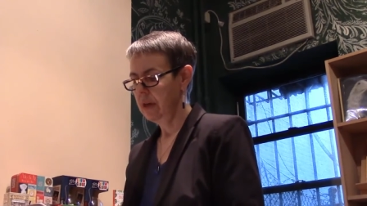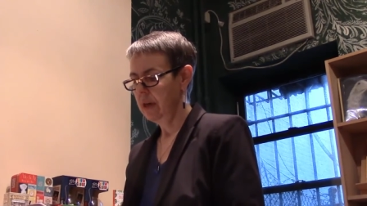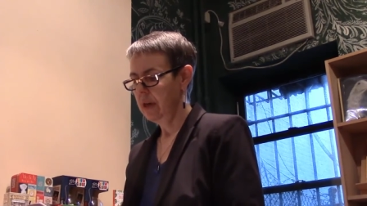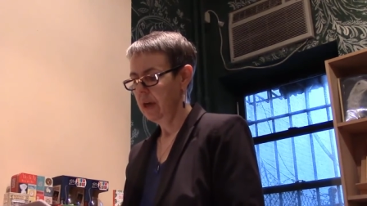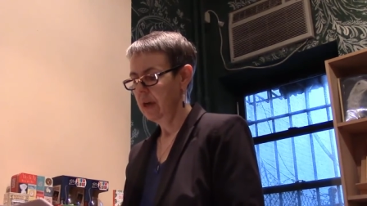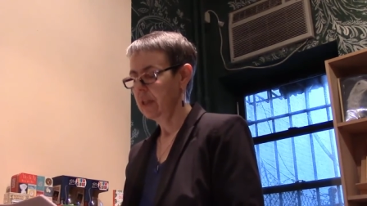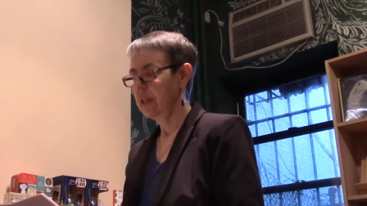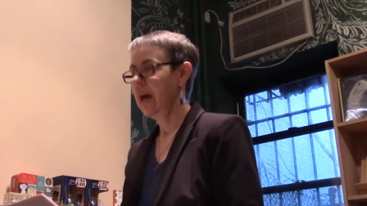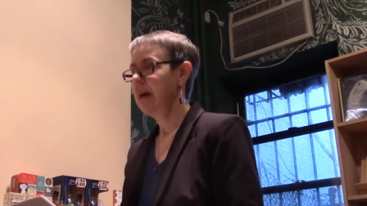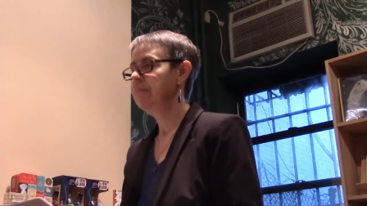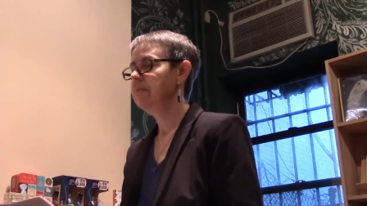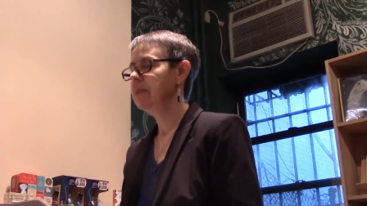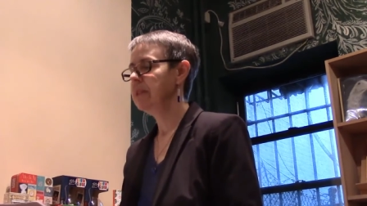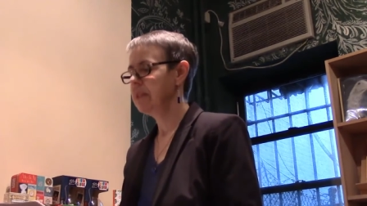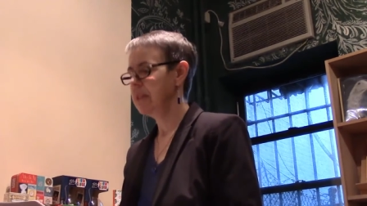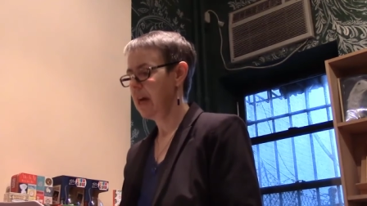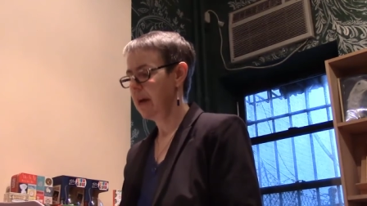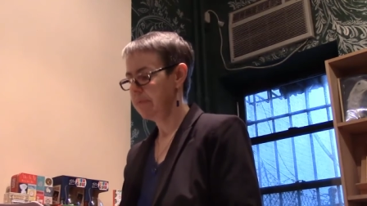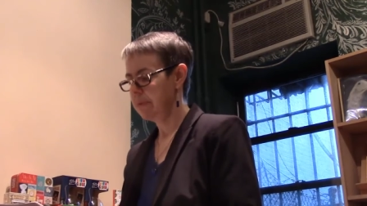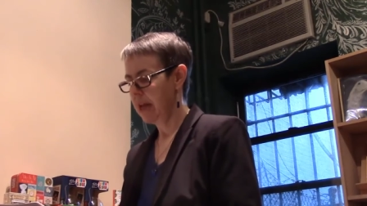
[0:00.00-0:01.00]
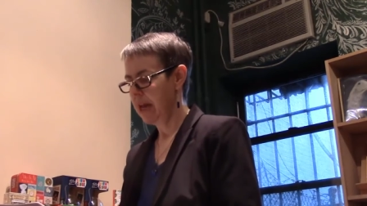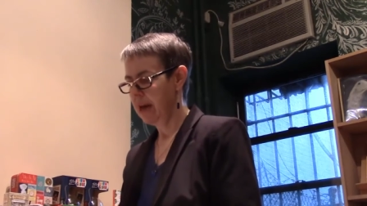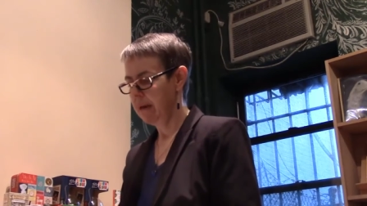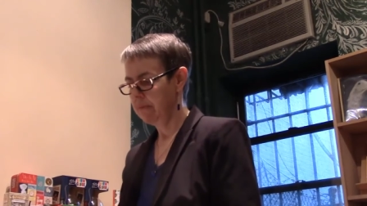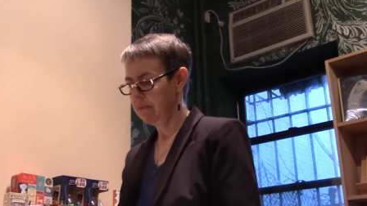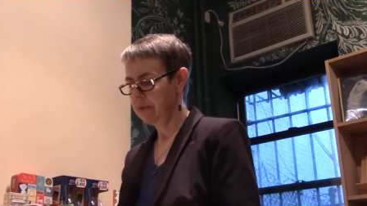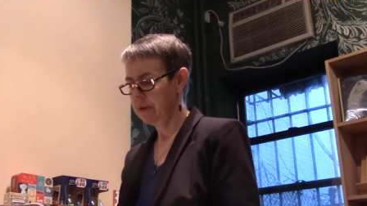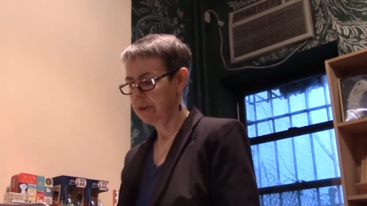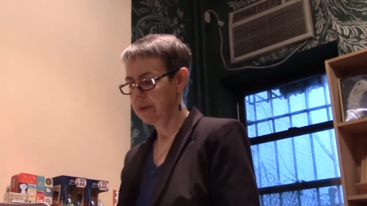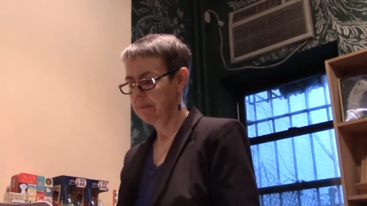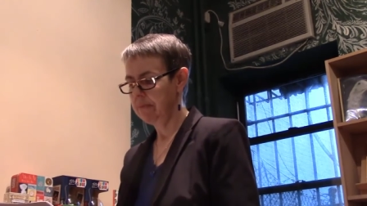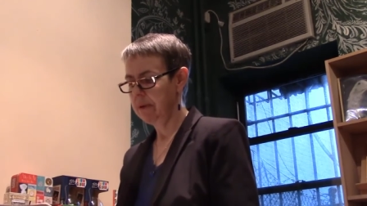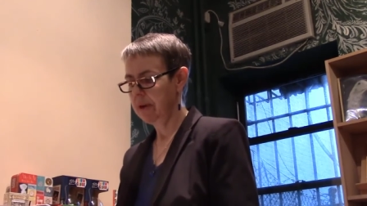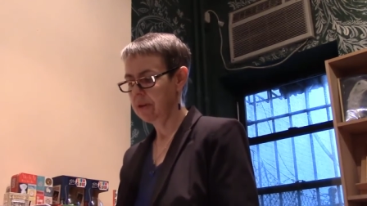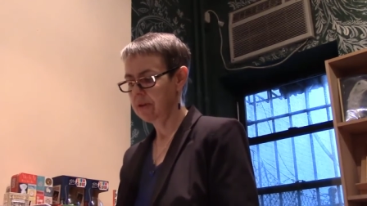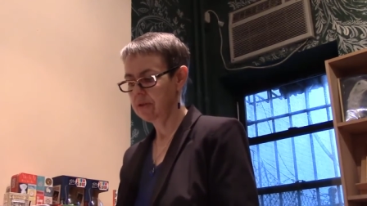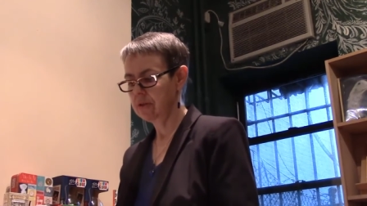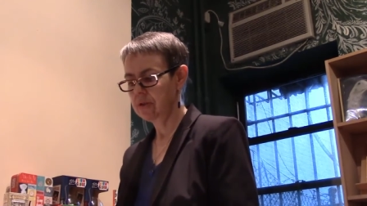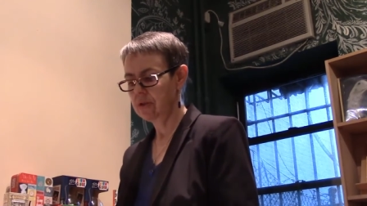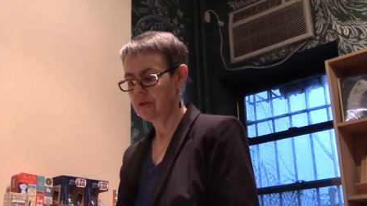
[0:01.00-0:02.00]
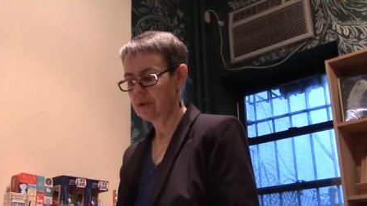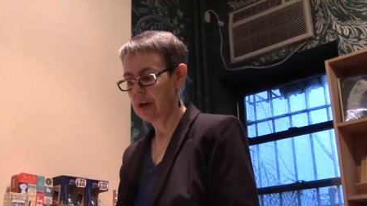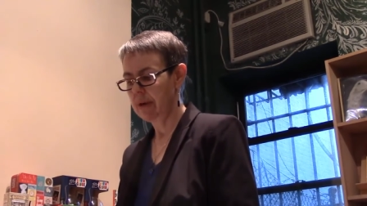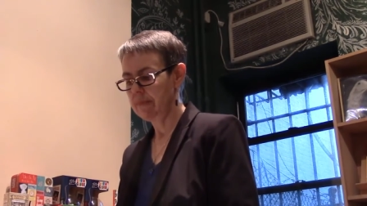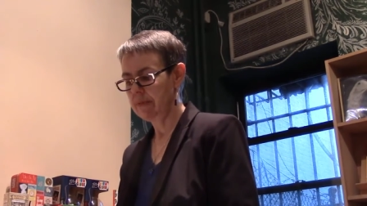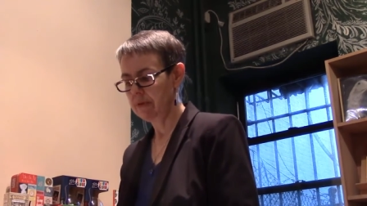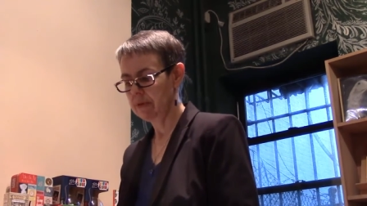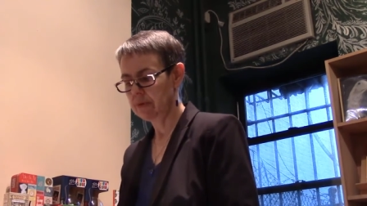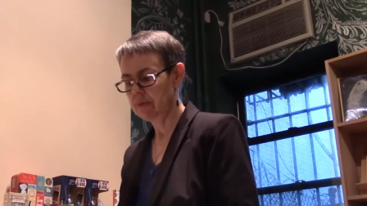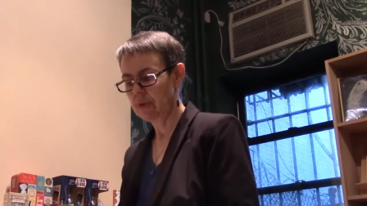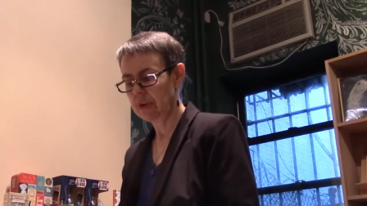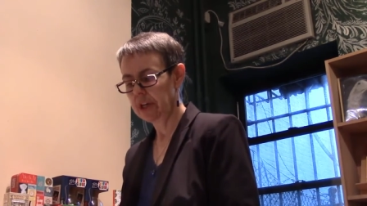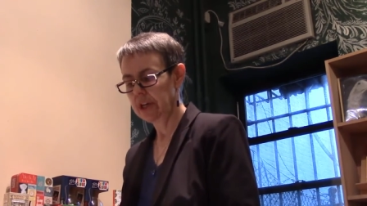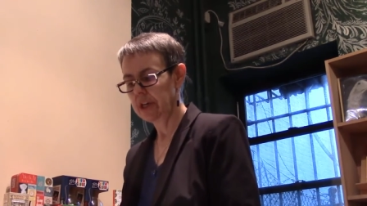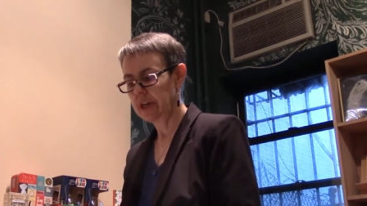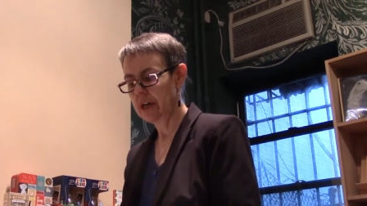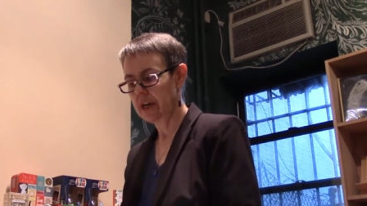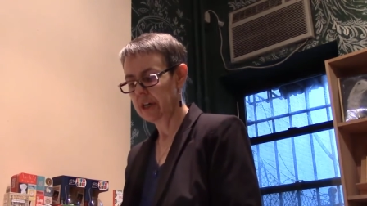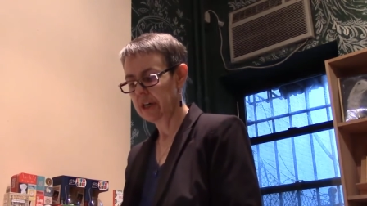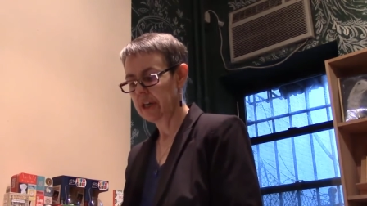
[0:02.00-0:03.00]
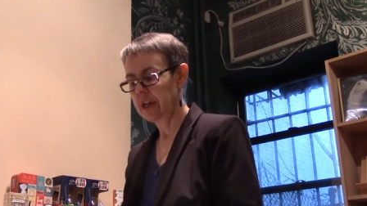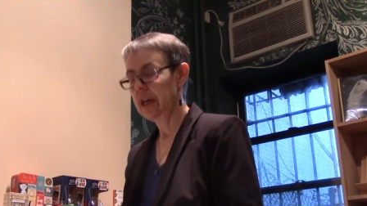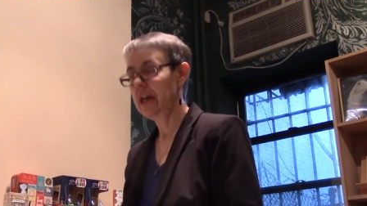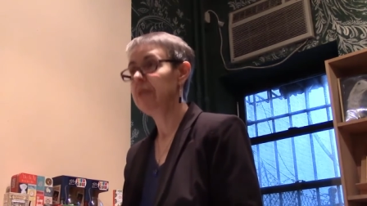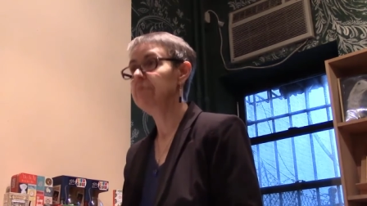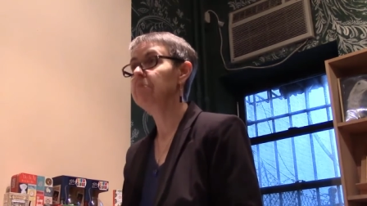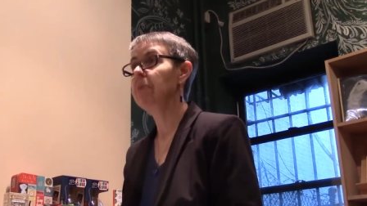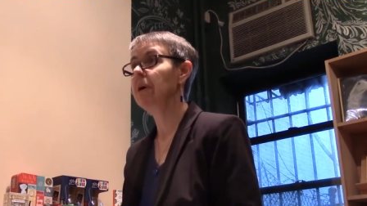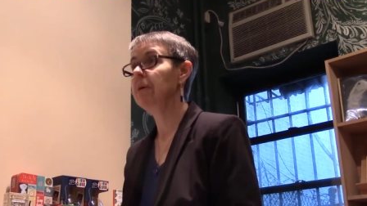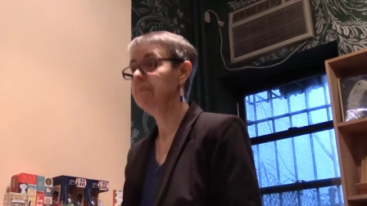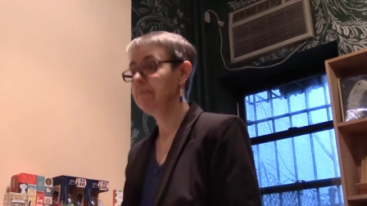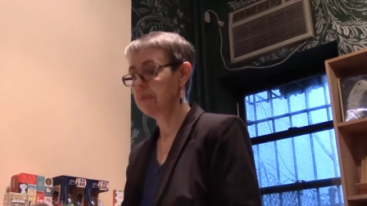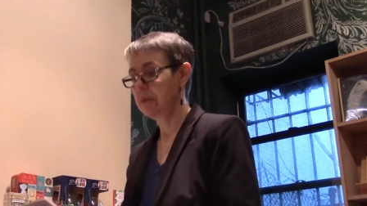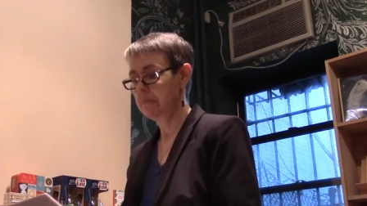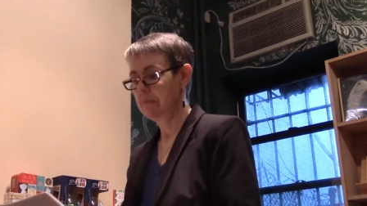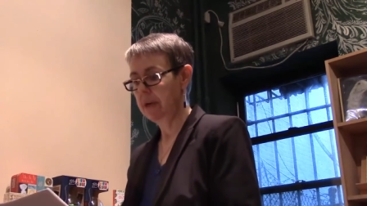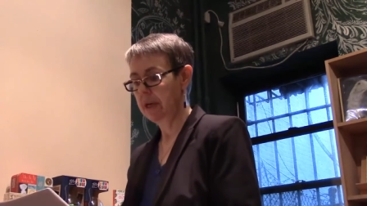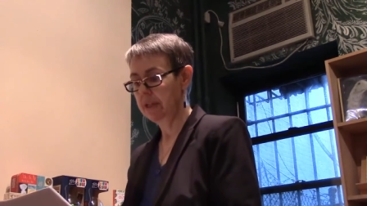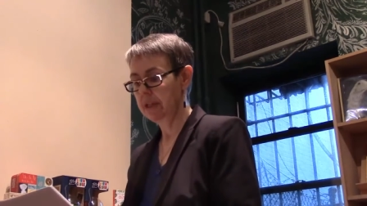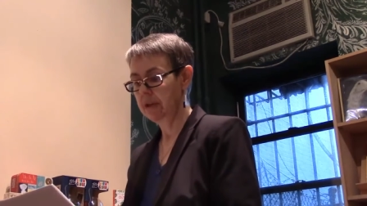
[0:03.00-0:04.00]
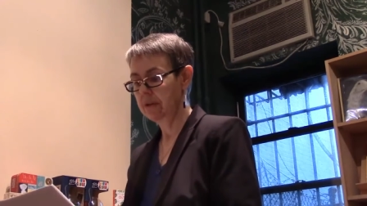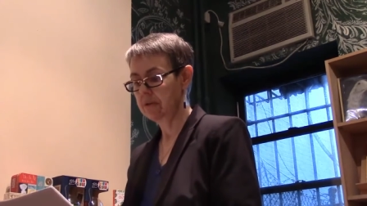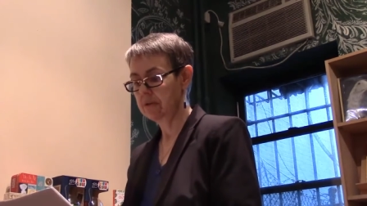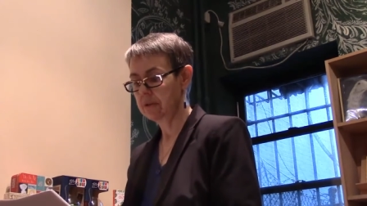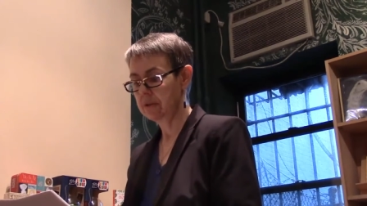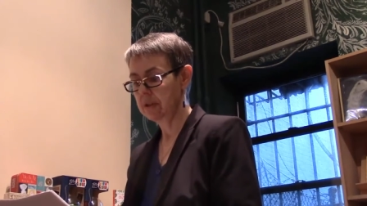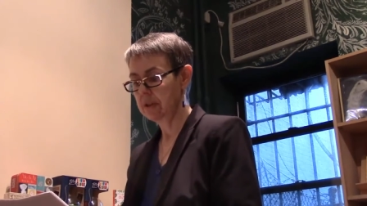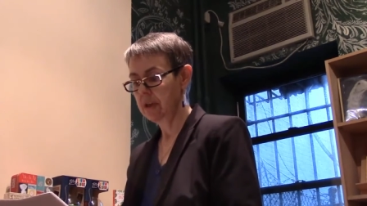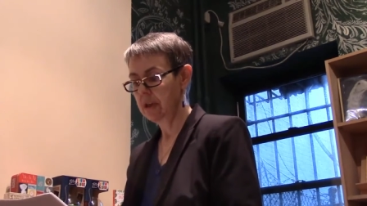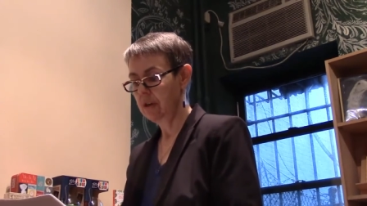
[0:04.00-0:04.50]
Elimus stopped hammering the barrel strap he was working on and pumped the bellows,